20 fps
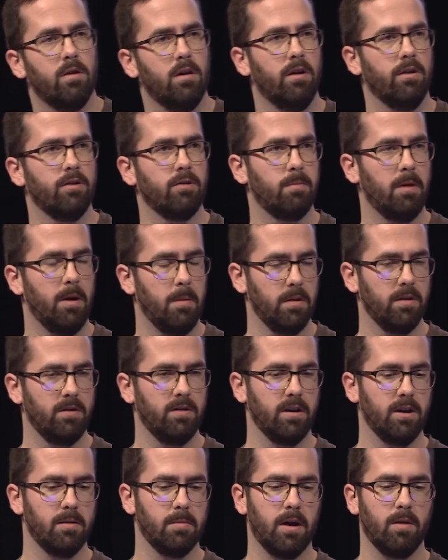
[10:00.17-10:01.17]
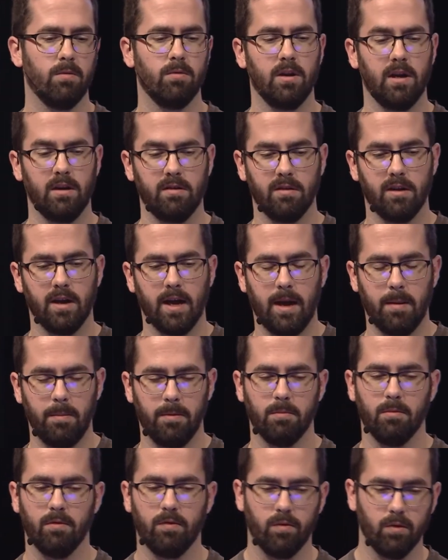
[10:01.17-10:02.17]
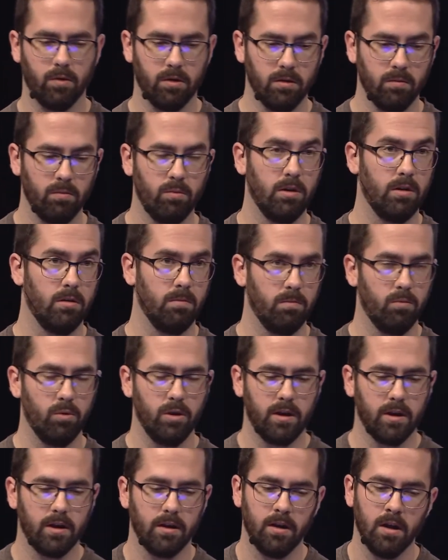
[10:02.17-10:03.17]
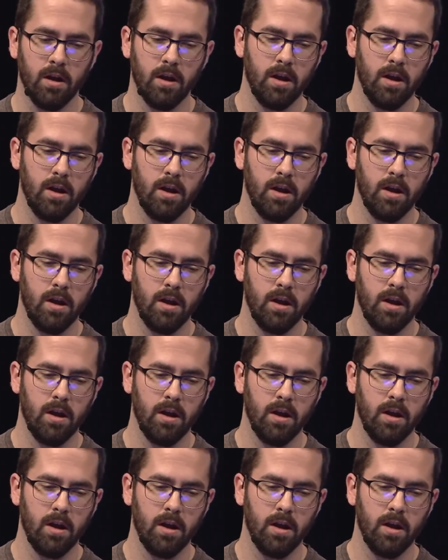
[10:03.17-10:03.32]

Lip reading: us publishing about what actually happened before. We did,